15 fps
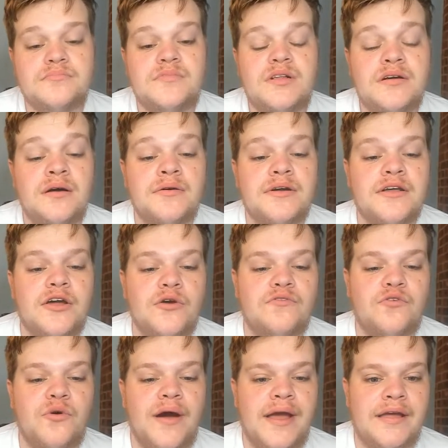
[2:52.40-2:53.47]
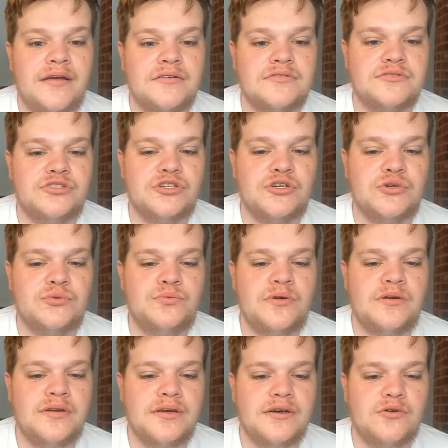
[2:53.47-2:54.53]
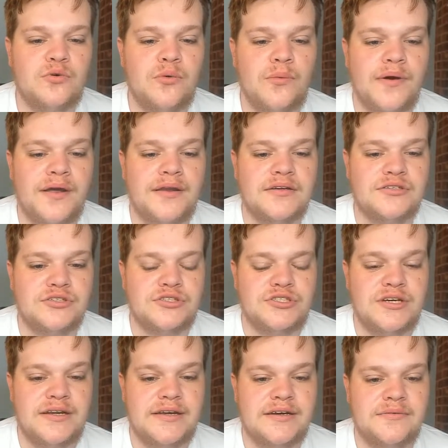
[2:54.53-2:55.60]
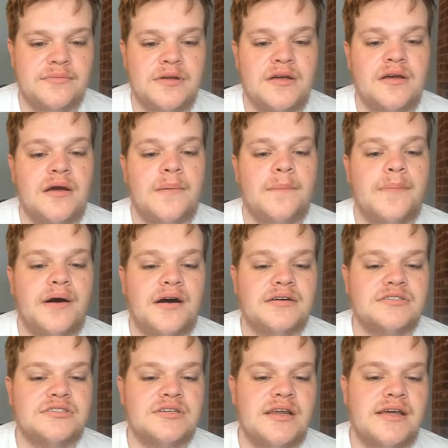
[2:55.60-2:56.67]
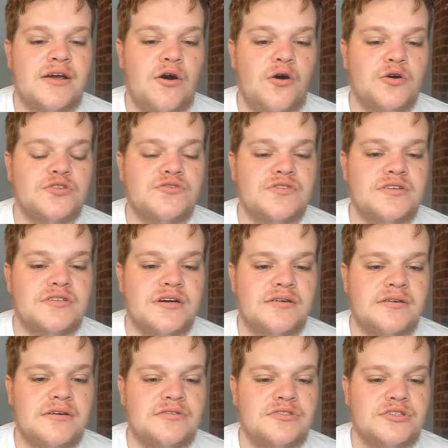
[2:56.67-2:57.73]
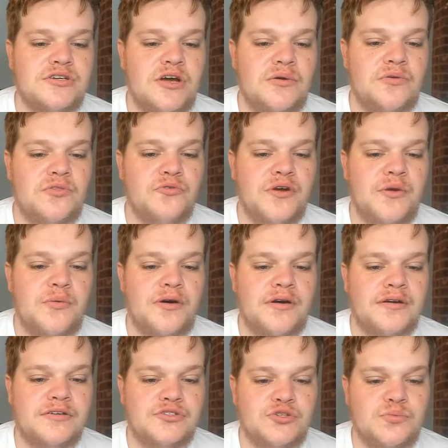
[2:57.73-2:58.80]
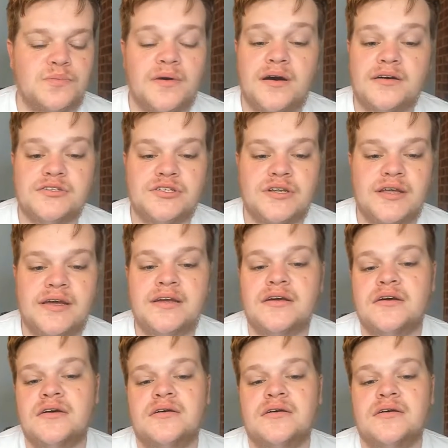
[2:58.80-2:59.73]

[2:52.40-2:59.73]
I'm going to go for a 2-0 win to Gillingham. Barnsley, Oxford, I'm going to go 3-1 to Barnsley.